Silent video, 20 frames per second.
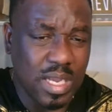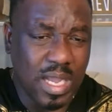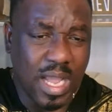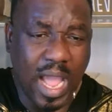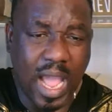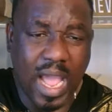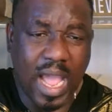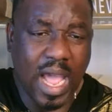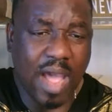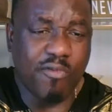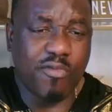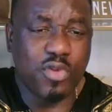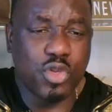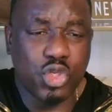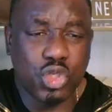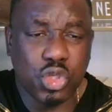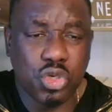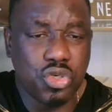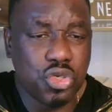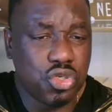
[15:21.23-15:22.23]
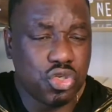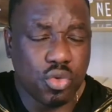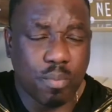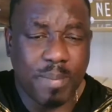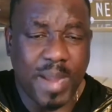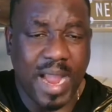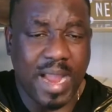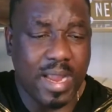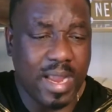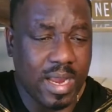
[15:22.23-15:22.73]
I haven't told you to
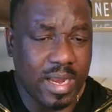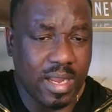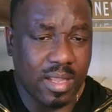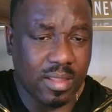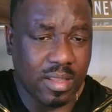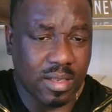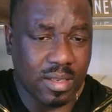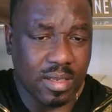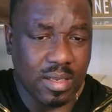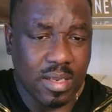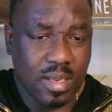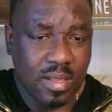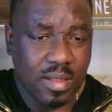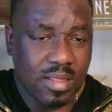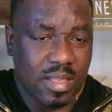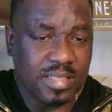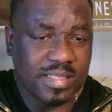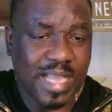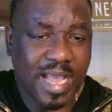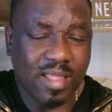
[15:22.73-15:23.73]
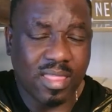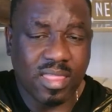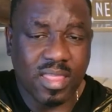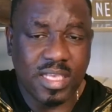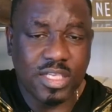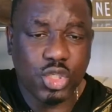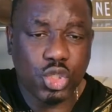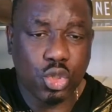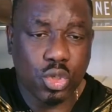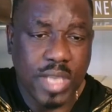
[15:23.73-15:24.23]
buy anything. These are
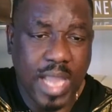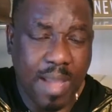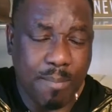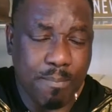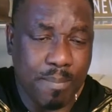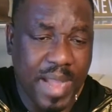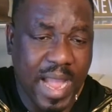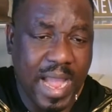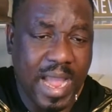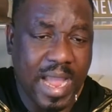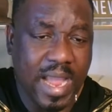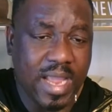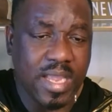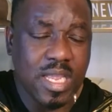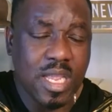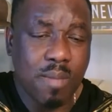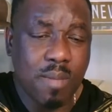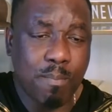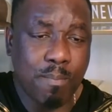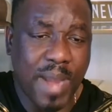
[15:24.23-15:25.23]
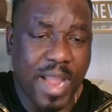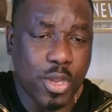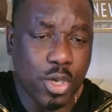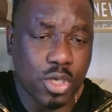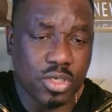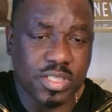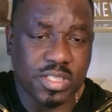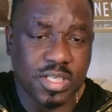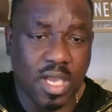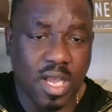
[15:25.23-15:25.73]
things you can buy by
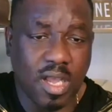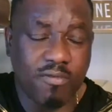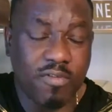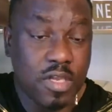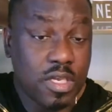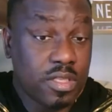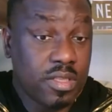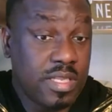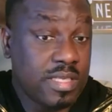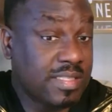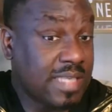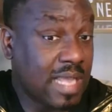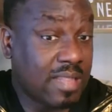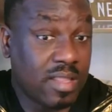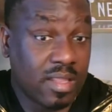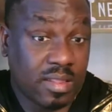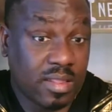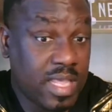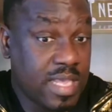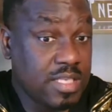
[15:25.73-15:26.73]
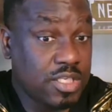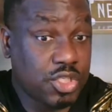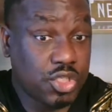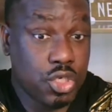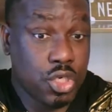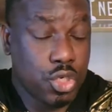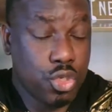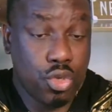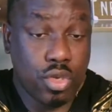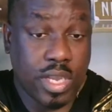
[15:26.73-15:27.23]
yourself. These are the things
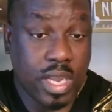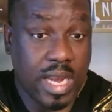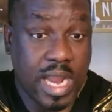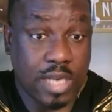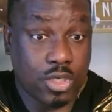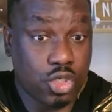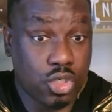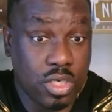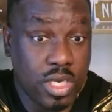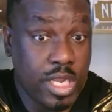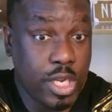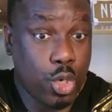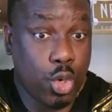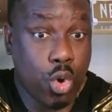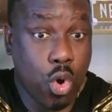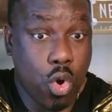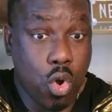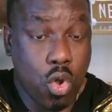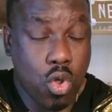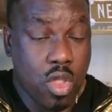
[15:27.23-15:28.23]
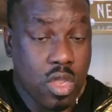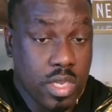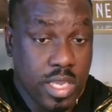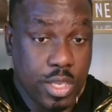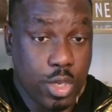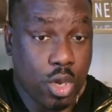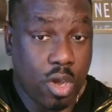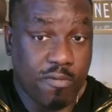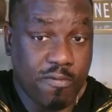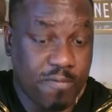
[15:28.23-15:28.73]
you can actually grow
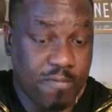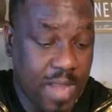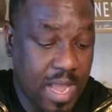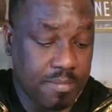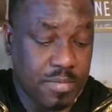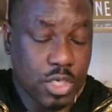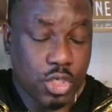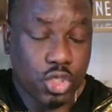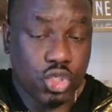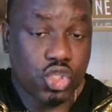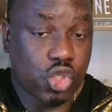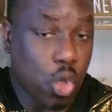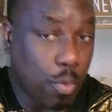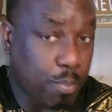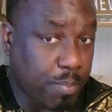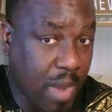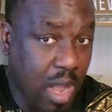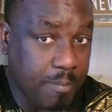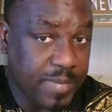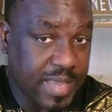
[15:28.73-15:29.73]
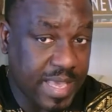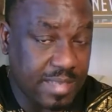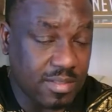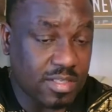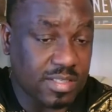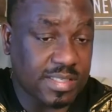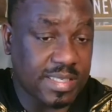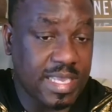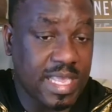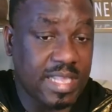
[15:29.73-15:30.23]
in your farm. So pumpkin
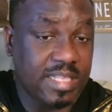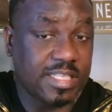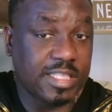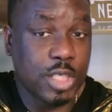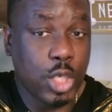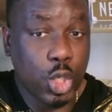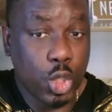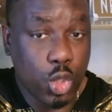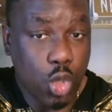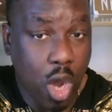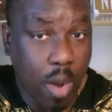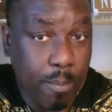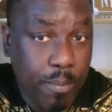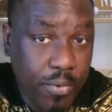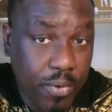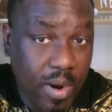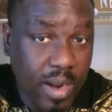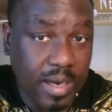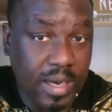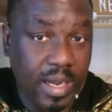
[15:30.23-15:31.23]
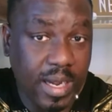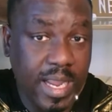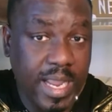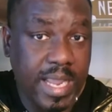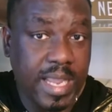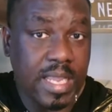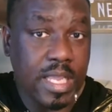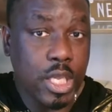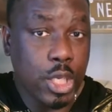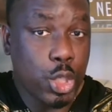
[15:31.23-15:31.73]
seeds, your
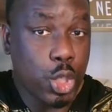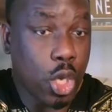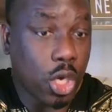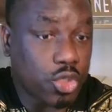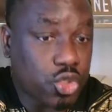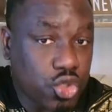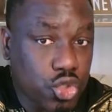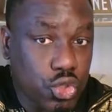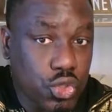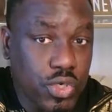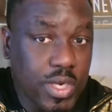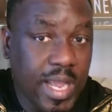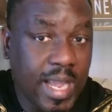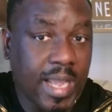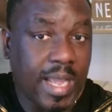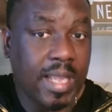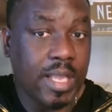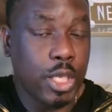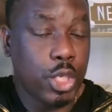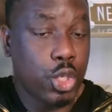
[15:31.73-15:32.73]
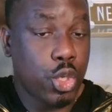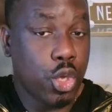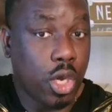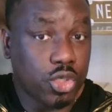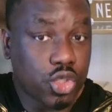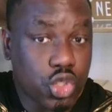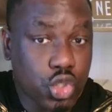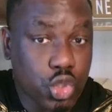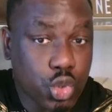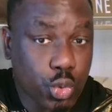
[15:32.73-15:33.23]
broccoli, your tuna, your
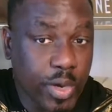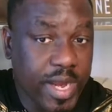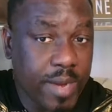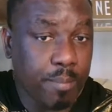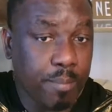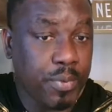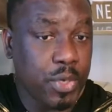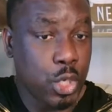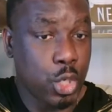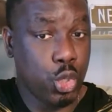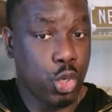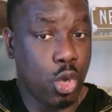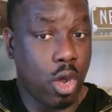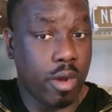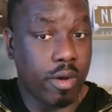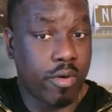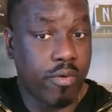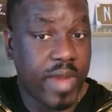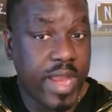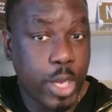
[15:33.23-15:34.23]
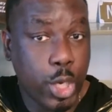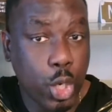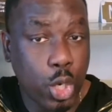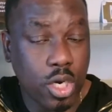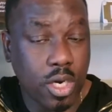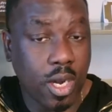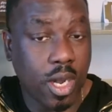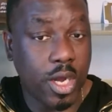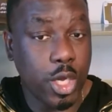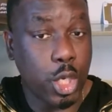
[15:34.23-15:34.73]
shrimp, your Greek
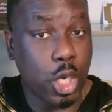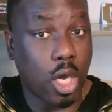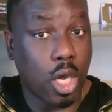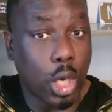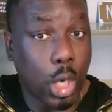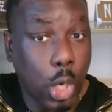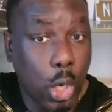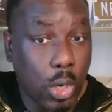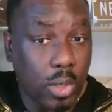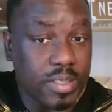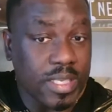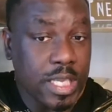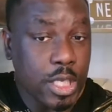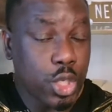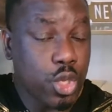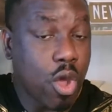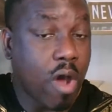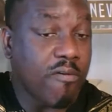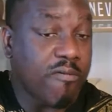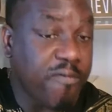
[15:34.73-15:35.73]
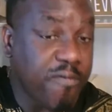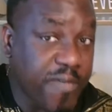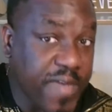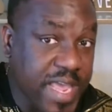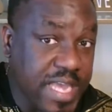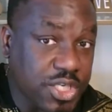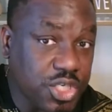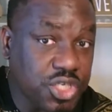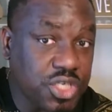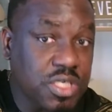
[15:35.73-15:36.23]
yogurt, your oat, your
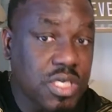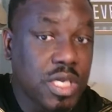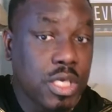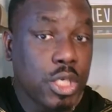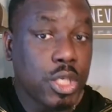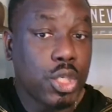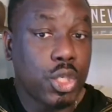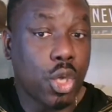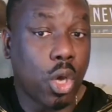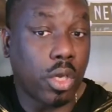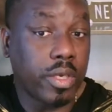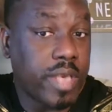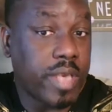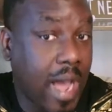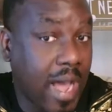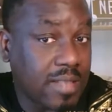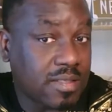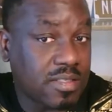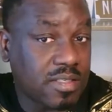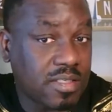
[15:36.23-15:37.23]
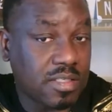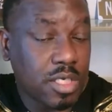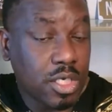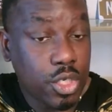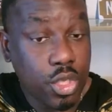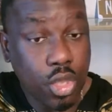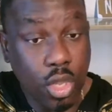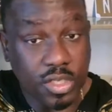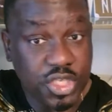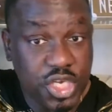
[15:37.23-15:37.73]
fish, your nuts,
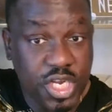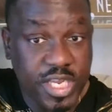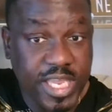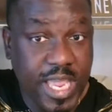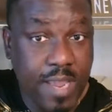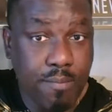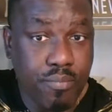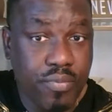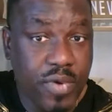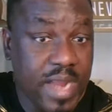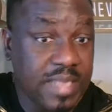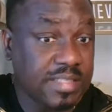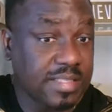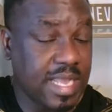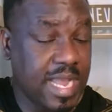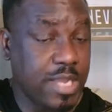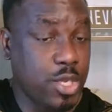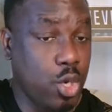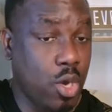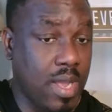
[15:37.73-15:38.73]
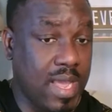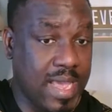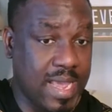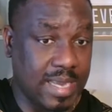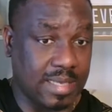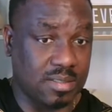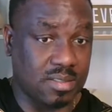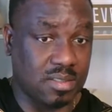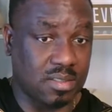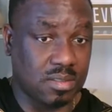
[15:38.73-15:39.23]
your chicken breast, and your
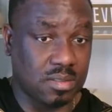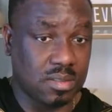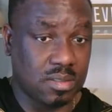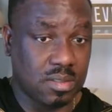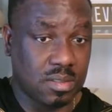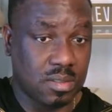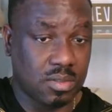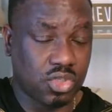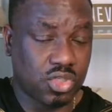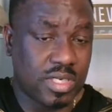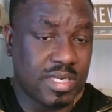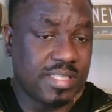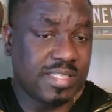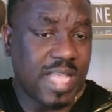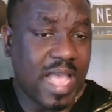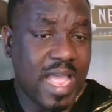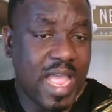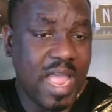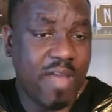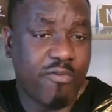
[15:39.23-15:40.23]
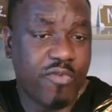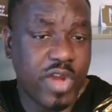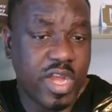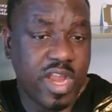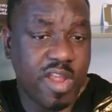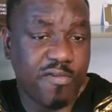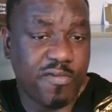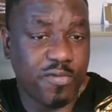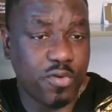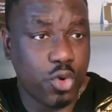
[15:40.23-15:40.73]
eggs. So these are
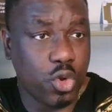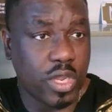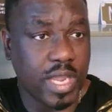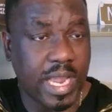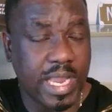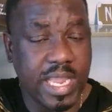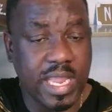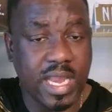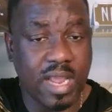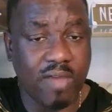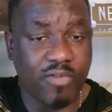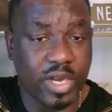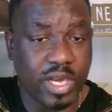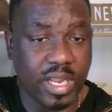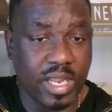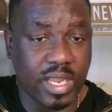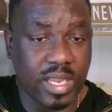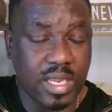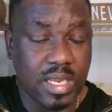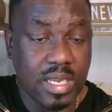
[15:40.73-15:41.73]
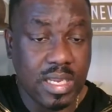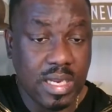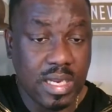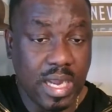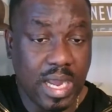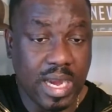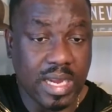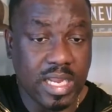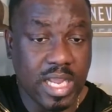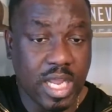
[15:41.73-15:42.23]
everyday food you can eat every day.
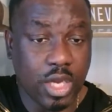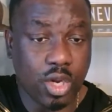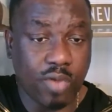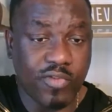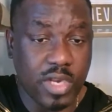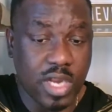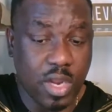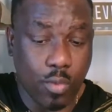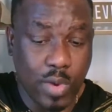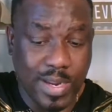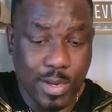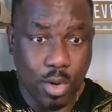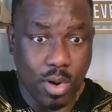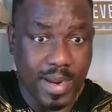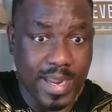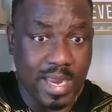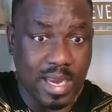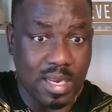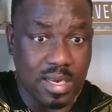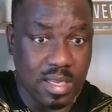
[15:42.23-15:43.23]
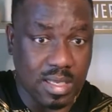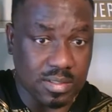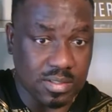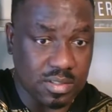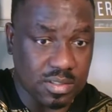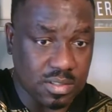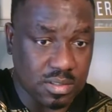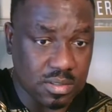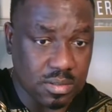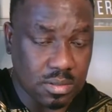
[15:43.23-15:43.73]
And at the end of the day, when you're eating
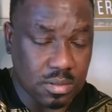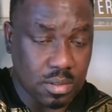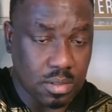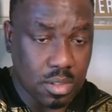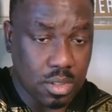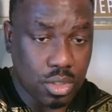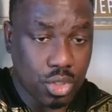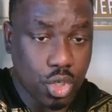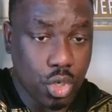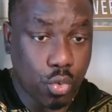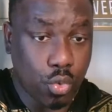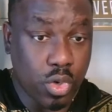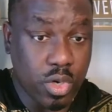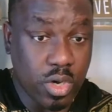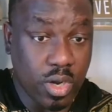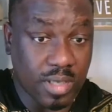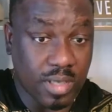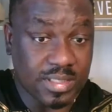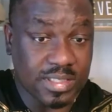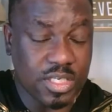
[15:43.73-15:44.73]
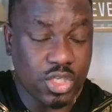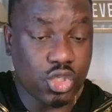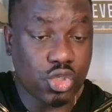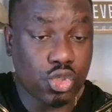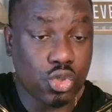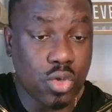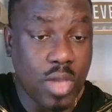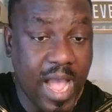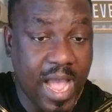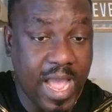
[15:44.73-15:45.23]
this, you will notice
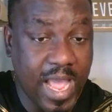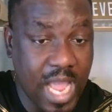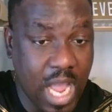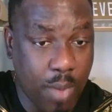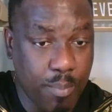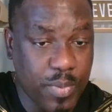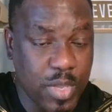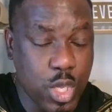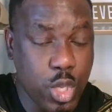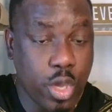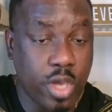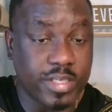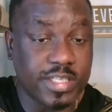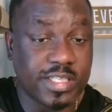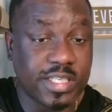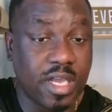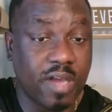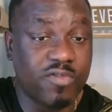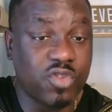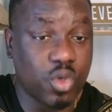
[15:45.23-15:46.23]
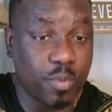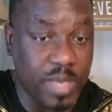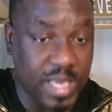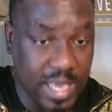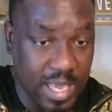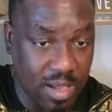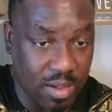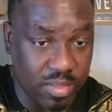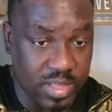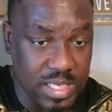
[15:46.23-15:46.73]
you are helping yourself to be
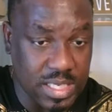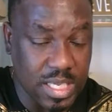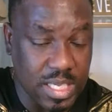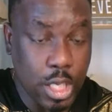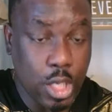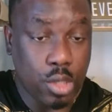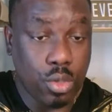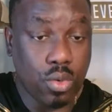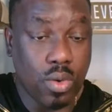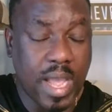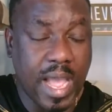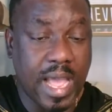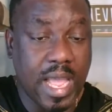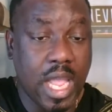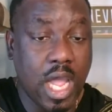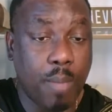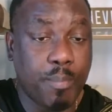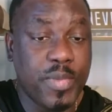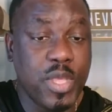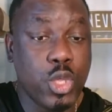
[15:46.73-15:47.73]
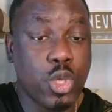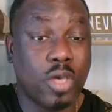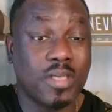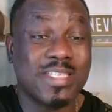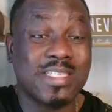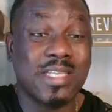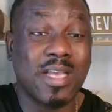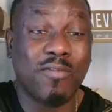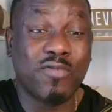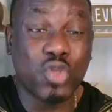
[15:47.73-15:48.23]
healthy. You are helping
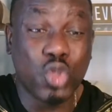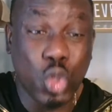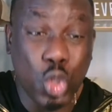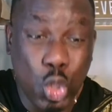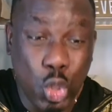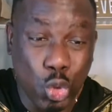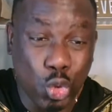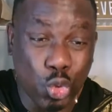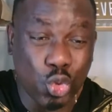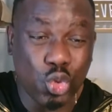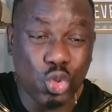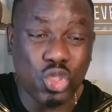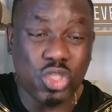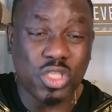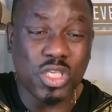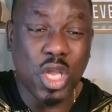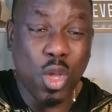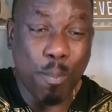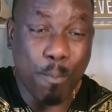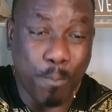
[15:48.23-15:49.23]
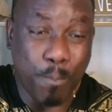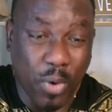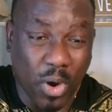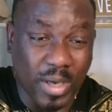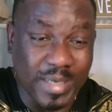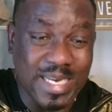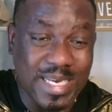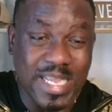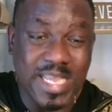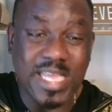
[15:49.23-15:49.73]
yourself to lose
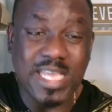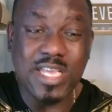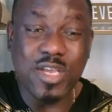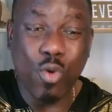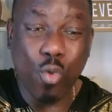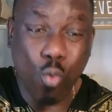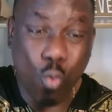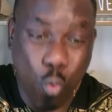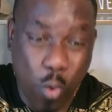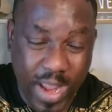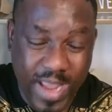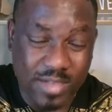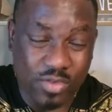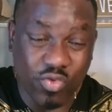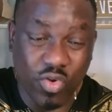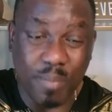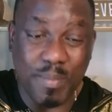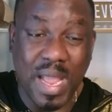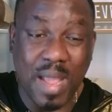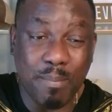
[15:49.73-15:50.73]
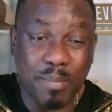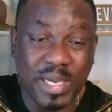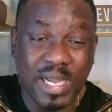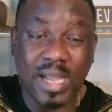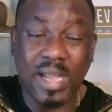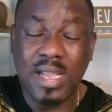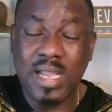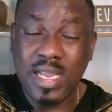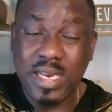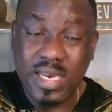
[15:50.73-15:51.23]
body weight.
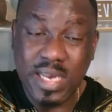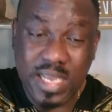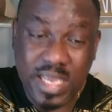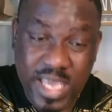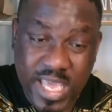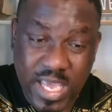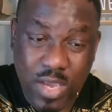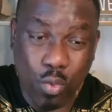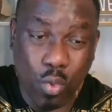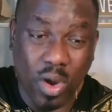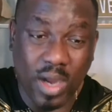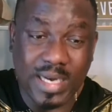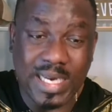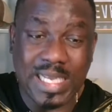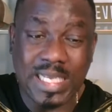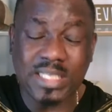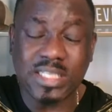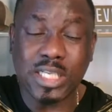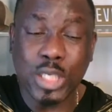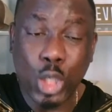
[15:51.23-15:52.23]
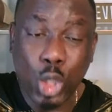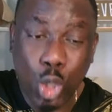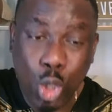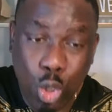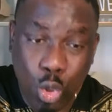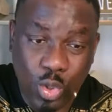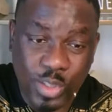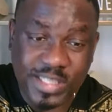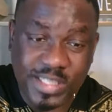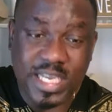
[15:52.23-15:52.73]
Remember, the key word is
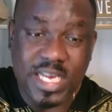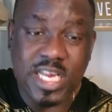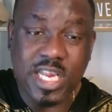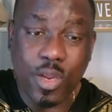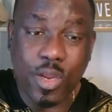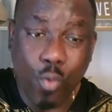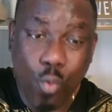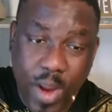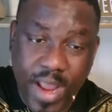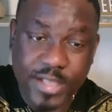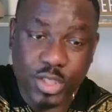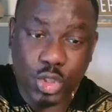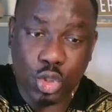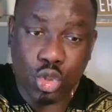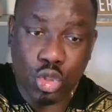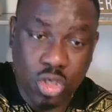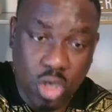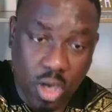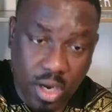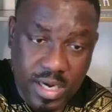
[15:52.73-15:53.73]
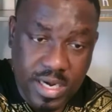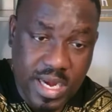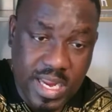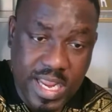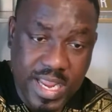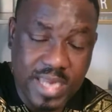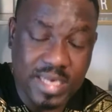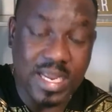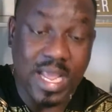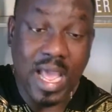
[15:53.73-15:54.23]
losing the weight you don't
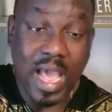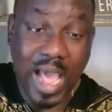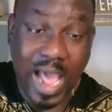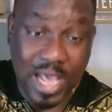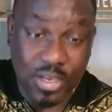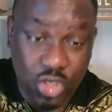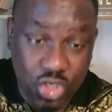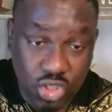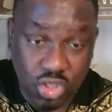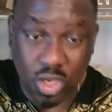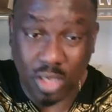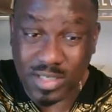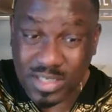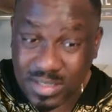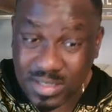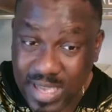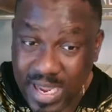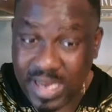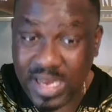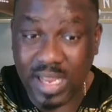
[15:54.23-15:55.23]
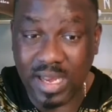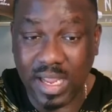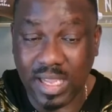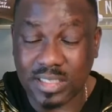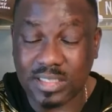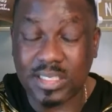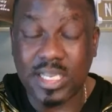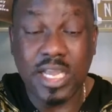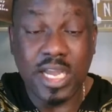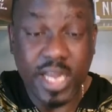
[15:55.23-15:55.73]
need and sustaining
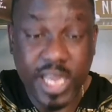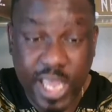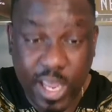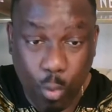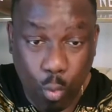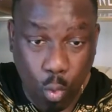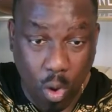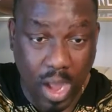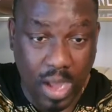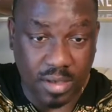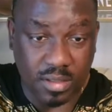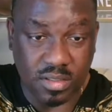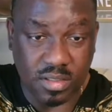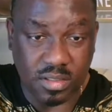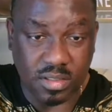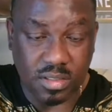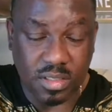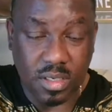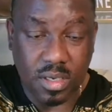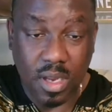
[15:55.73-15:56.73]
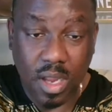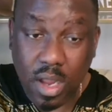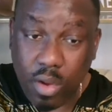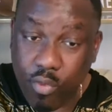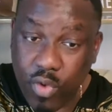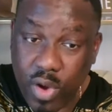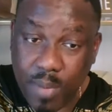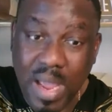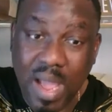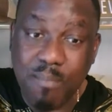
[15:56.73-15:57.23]
it. It works.
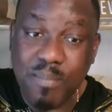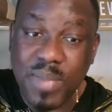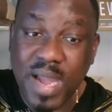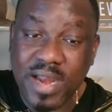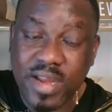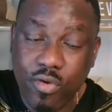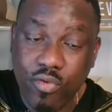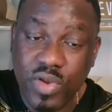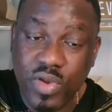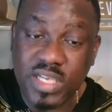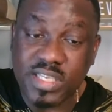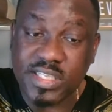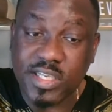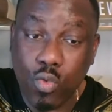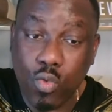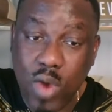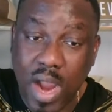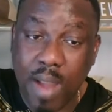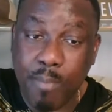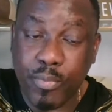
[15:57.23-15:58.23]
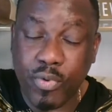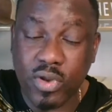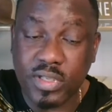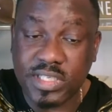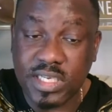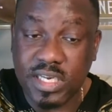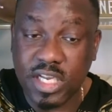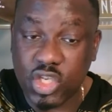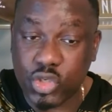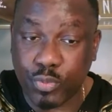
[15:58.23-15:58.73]
Remember the reason why
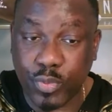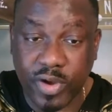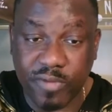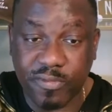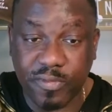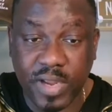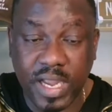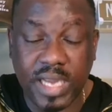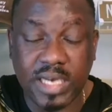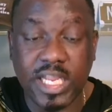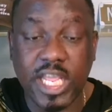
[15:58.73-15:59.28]
protein is preferred.